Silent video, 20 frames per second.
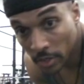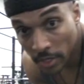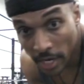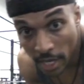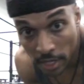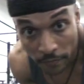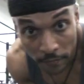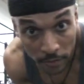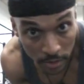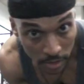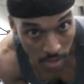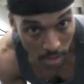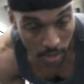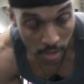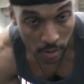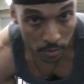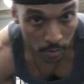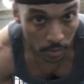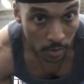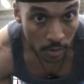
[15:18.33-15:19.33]
So now the first thing
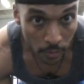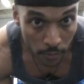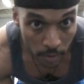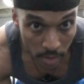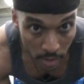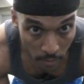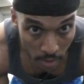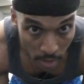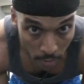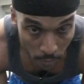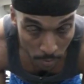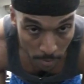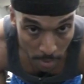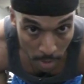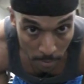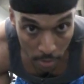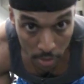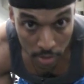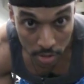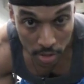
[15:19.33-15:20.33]
you really want to
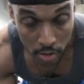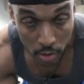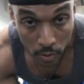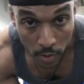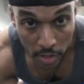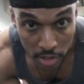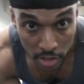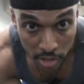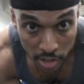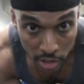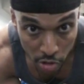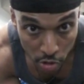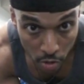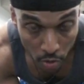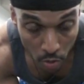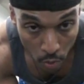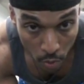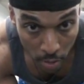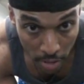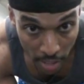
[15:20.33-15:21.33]
remember is you want to cinch
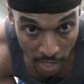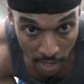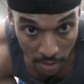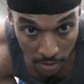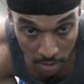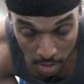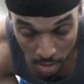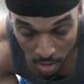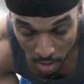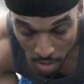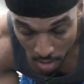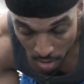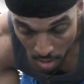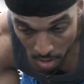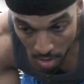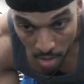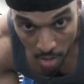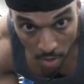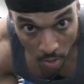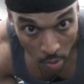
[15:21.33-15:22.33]
your core down.
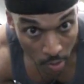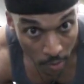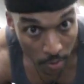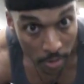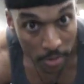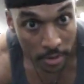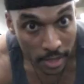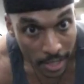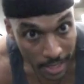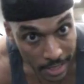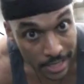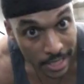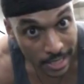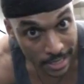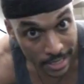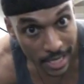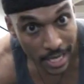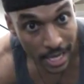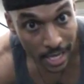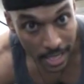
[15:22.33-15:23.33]
Well, as I
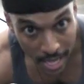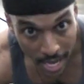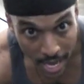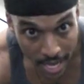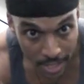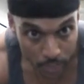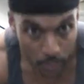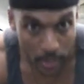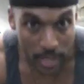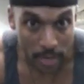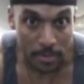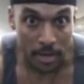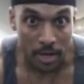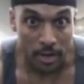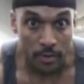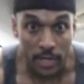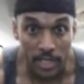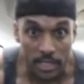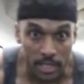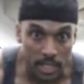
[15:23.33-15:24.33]
said, God's weight, but
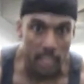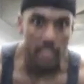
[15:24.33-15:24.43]
you want to